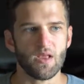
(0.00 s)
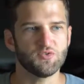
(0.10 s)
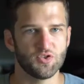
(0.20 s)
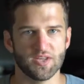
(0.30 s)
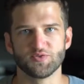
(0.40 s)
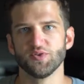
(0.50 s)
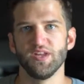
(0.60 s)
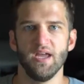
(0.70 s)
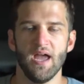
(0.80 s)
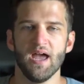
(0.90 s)
So that's
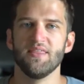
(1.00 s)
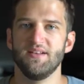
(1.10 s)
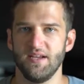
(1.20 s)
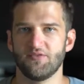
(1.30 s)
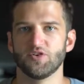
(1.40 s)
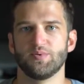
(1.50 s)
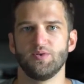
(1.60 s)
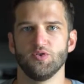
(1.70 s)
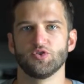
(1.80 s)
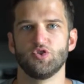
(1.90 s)
really the difference
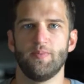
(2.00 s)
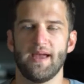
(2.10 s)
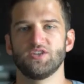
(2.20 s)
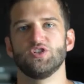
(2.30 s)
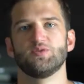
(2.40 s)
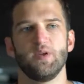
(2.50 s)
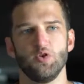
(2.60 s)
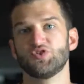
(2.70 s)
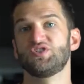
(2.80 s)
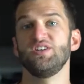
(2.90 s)
between those two packages, but
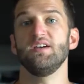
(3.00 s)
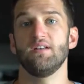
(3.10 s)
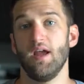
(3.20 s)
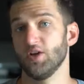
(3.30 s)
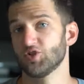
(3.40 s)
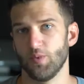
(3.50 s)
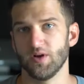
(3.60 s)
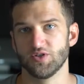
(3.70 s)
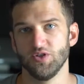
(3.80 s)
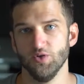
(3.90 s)
you'll see it
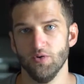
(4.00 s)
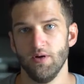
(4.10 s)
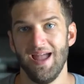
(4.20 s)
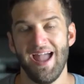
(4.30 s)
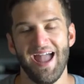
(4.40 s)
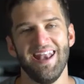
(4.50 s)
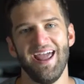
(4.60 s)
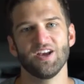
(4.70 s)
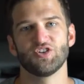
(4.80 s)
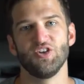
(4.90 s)
elsewhere too. And
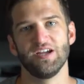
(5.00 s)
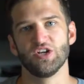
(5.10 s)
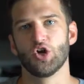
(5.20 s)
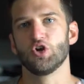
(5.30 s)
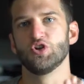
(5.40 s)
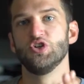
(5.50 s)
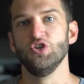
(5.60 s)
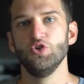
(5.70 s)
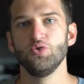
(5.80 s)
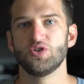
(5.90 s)
actually, I encourage
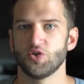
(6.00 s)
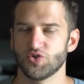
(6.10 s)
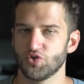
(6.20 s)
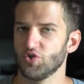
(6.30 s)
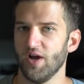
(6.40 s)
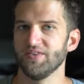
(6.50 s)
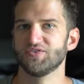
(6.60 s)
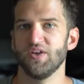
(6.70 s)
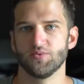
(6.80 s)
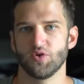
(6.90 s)
you to also try the
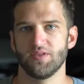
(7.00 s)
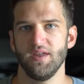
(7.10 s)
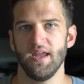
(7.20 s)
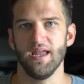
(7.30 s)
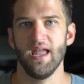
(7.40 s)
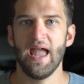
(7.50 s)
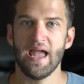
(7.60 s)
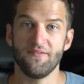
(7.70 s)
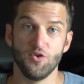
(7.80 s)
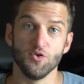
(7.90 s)
same sort of thing.
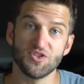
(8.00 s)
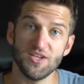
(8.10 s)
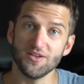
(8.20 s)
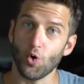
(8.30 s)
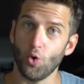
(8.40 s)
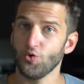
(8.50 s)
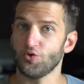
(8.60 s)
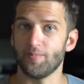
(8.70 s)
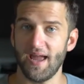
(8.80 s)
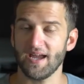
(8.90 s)
If you see an
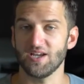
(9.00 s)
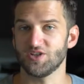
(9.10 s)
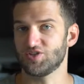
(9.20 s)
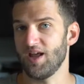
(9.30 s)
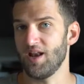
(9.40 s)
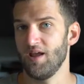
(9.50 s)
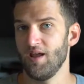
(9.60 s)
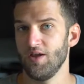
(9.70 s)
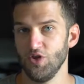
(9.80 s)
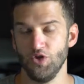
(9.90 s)
older package that
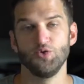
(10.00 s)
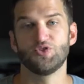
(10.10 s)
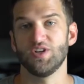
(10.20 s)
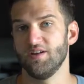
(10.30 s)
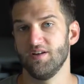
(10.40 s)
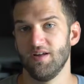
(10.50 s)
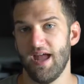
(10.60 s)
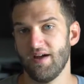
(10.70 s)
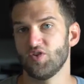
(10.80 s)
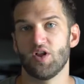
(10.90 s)
used to
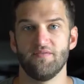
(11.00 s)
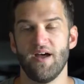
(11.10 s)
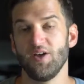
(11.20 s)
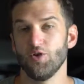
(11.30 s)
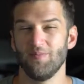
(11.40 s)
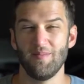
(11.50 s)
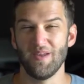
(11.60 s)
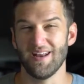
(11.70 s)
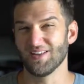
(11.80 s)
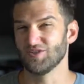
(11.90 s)
have a lot of value and
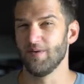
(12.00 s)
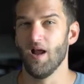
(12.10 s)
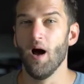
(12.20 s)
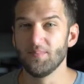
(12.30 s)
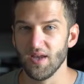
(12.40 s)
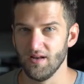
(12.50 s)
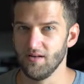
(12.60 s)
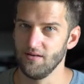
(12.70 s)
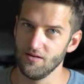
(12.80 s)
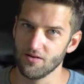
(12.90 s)
maybe it hasn't been updated
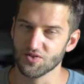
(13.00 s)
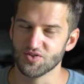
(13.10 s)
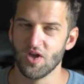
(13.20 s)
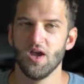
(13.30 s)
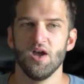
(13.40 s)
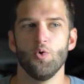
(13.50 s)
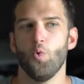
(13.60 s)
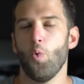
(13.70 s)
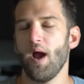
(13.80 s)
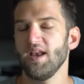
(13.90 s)
in years,
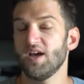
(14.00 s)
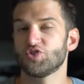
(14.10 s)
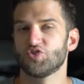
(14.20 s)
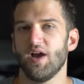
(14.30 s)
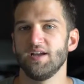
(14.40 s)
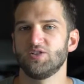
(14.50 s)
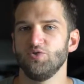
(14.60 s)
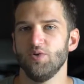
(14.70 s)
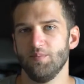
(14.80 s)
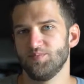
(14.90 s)
why not try
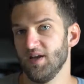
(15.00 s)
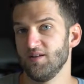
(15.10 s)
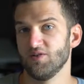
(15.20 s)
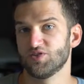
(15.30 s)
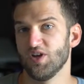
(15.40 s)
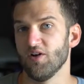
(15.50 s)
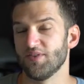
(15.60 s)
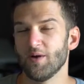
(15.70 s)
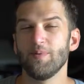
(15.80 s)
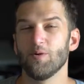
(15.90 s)
to update it yourself?
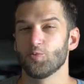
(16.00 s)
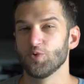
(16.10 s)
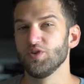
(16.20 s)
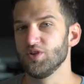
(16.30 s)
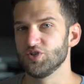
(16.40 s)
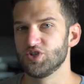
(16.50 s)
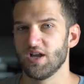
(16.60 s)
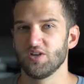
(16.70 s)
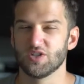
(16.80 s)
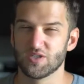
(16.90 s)
That would be a really good
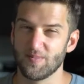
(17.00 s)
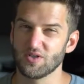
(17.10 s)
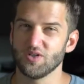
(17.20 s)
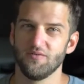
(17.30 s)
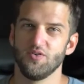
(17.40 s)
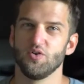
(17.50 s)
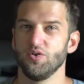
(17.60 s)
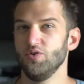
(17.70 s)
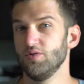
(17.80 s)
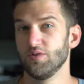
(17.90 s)
challenge, especially if you're a
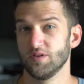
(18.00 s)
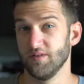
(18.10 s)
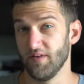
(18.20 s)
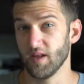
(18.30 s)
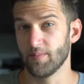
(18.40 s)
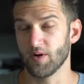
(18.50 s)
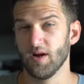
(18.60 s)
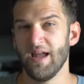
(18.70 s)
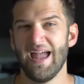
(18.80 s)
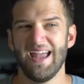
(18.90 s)
newer
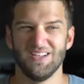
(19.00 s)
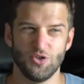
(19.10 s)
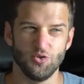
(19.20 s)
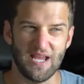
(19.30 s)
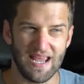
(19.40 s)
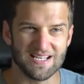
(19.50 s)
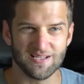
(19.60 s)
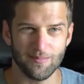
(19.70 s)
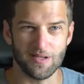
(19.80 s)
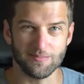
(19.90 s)
developer, is to take
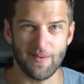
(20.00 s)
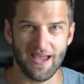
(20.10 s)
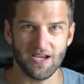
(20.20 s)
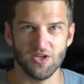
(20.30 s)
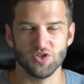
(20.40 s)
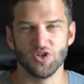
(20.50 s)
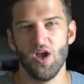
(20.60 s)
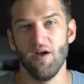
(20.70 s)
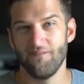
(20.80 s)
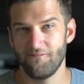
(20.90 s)
somebody's package,
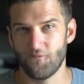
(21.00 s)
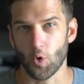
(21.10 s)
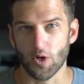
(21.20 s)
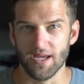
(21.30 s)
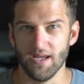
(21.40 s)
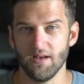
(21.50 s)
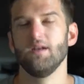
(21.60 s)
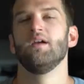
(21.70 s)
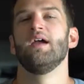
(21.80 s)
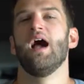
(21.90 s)
fork it,
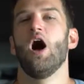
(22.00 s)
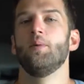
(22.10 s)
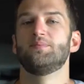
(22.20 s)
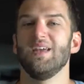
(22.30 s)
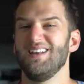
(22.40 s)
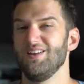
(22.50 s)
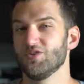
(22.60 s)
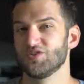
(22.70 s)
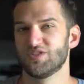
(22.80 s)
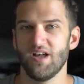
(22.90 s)
update it
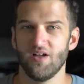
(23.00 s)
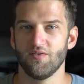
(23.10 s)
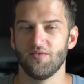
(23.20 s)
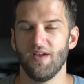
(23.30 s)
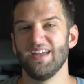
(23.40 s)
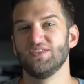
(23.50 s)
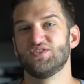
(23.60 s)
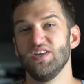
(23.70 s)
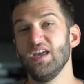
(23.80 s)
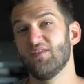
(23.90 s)
yourself, and
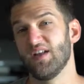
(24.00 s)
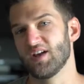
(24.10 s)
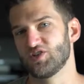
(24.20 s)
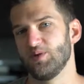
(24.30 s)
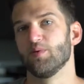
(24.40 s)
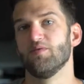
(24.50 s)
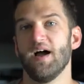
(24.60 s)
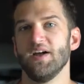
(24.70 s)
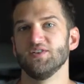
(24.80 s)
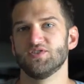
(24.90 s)
see if it actually
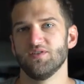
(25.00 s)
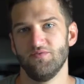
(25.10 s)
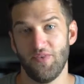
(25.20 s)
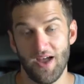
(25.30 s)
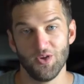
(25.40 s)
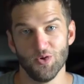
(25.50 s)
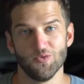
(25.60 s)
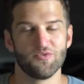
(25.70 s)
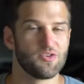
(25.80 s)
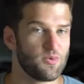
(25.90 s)
provides
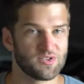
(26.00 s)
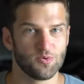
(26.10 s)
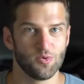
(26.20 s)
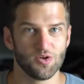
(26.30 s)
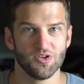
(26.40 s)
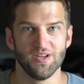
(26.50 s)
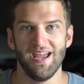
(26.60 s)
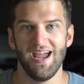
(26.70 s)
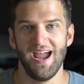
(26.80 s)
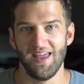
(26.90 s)
value for the rest of the world,
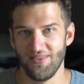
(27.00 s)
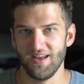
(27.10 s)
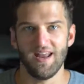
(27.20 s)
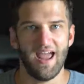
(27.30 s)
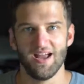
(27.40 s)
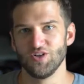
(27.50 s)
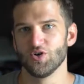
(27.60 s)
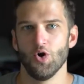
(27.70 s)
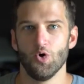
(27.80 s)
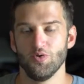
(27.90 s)
and then add
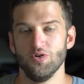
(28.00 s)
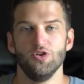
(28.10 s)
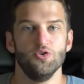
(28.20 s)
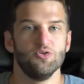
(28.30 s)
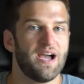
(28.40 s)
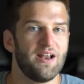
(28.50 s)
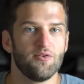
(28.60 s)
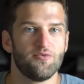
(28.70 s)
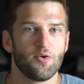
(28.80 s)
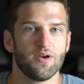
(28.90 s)
your own new
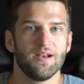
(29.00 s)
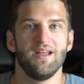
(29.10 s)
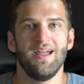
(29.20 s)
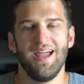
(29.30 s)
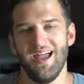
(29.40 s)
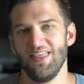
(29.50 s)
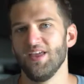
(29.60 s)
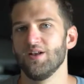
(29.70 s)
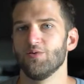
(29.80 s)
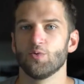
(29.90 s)
title for it, and
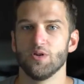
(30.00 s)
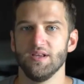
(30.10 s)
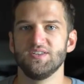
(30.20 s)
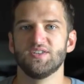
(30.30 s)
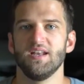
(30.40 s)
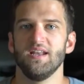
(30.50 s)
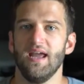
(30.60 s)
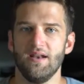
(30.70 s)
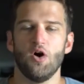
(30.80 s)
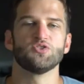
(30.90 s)
then release it,
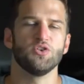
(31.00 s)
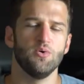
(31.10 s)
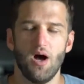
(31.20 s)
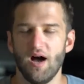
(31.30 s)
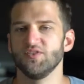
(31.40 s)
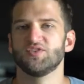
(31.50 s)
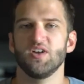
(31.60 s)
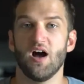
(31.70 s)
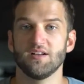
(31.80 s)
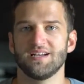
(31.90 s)
and also obviously
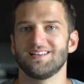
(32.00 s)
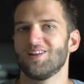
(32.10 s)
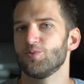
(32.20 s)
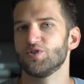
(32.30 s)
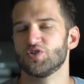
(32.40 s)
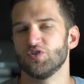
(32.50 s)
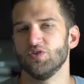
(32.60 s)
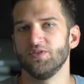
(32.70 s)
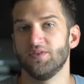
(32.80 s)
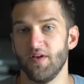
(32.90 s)
contact that
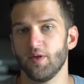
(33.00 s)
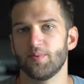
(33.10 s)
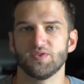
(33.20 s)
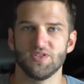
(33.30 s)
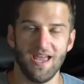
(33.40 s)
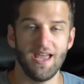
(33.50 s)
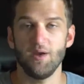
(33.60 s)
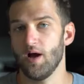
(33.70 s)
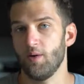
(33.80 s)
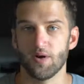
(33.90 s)
original developer and say,
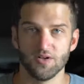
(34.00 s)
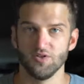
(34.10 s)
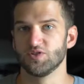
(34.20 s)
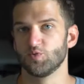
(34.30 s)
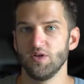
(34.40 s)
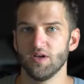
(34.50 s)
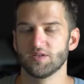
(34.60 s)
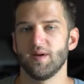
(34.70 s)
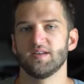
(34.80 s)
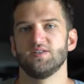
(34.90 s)
hey, I want to do this
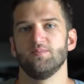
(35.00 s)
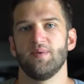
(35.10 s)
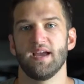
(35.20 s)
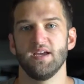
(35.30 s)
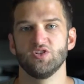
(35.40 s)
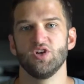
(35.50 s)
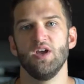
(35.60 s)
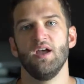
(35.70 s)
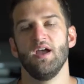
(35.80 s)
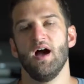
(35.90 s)
Redux package,
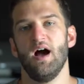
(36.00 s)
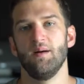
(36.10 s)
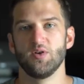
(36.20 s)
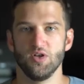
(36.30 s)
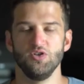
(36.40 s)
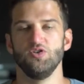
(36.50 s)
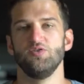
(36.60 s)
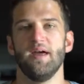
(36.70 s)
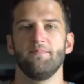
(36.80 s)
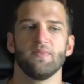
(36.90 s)
can you do
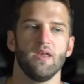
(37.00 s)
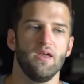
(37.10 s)
that?